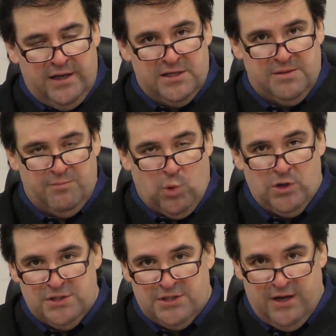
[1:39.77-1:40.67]
it is
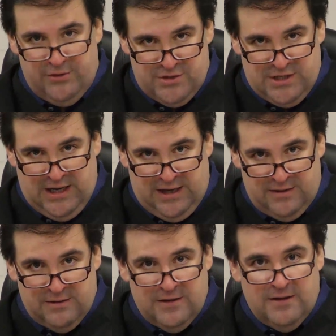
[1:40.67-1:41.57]
important to
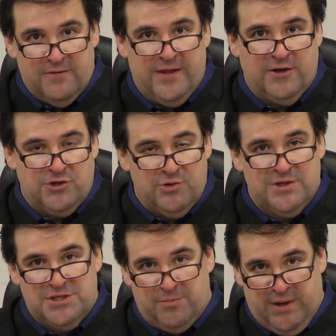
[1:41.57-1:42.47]
understand that
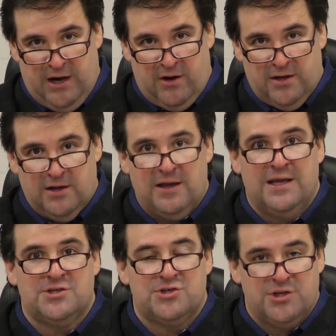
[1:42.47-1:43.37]
you as the parent
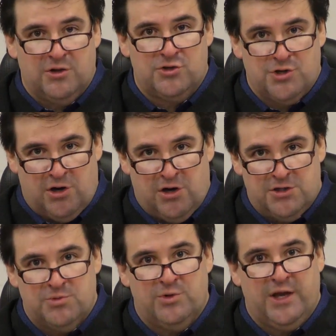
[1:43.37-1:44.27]
is still
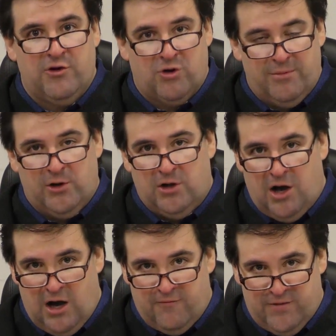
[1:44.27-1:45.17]
charged with a
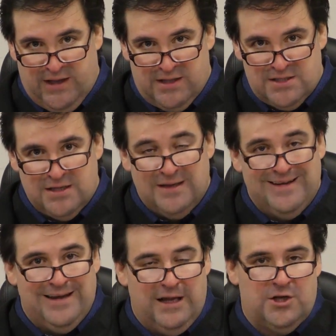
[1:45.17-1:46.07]
criminal offense.
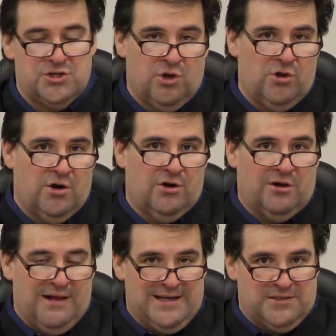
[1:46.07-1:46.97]
It is no longer
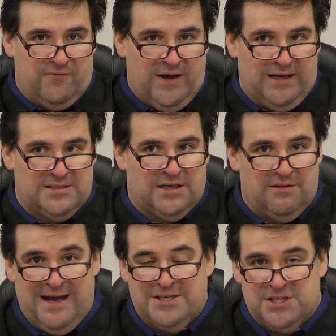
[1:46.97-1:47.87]
classified as a
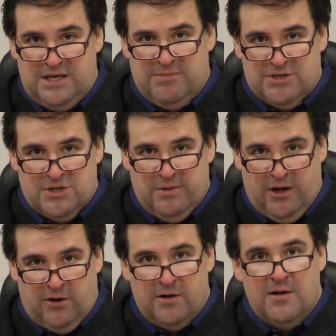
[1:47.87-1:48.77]
Class C
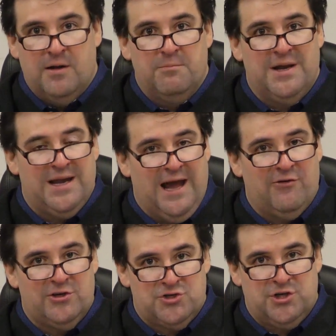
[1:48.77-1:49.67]
misdemeanor, but
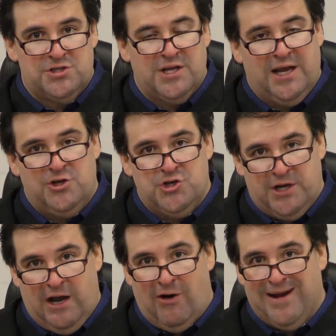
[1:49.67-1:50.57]
now is just a
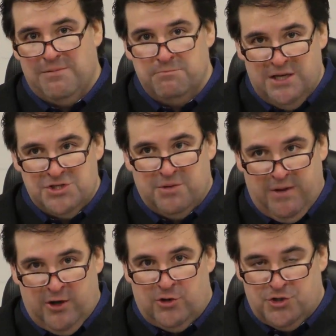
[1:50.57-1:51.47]
generic
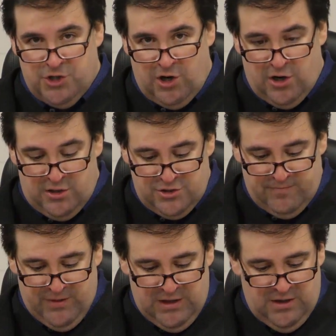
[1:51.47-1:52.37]
misdemeanor
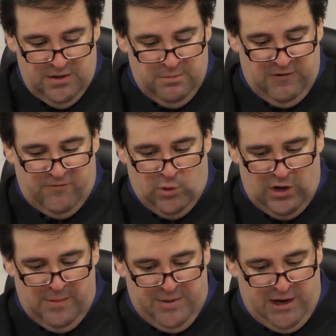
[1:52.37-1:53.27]
charge.
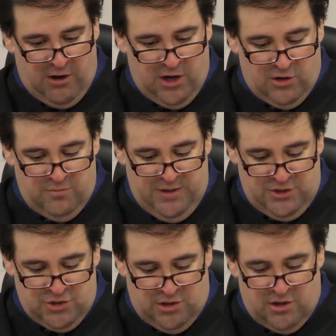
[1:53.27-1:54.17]
Before, a parent could
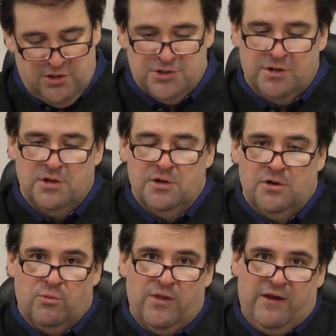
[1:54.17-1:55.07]
be charged
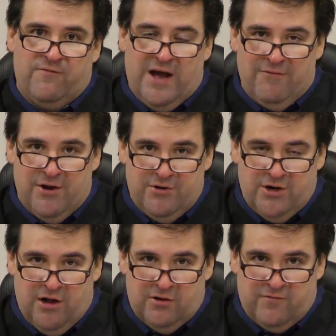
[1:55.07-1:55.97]
with a
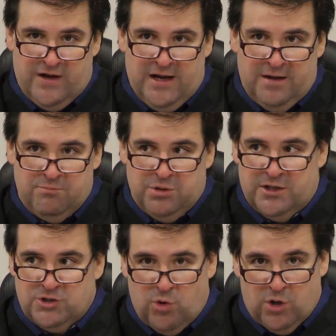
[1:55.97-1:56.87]
$500 fine
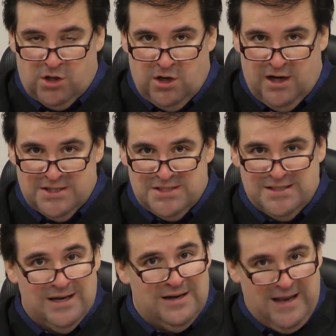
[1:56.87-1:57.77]
plus court
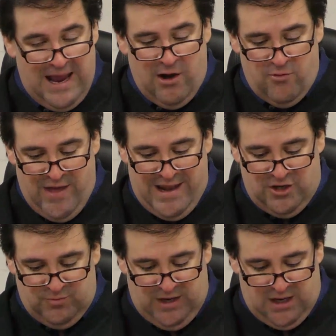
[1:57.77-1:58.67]
costs. Now
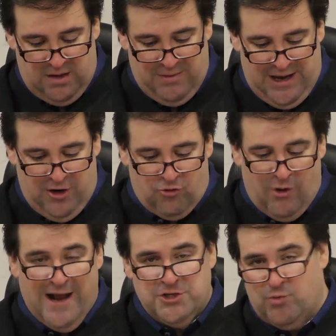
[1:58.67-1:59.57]
that has become a
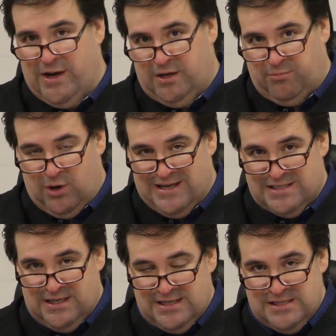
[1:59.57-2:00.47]
graduated
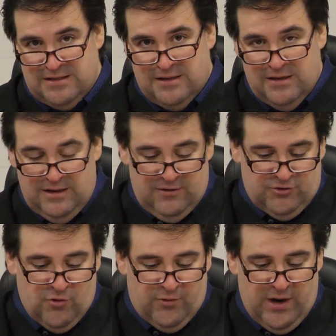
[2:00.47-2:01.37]
process.
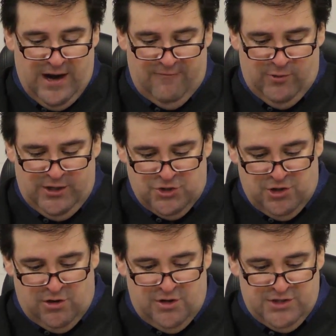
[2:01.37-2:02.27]
So for every
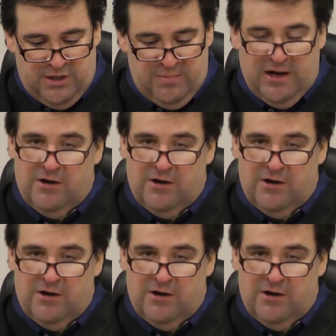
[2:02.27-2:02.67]
charge that a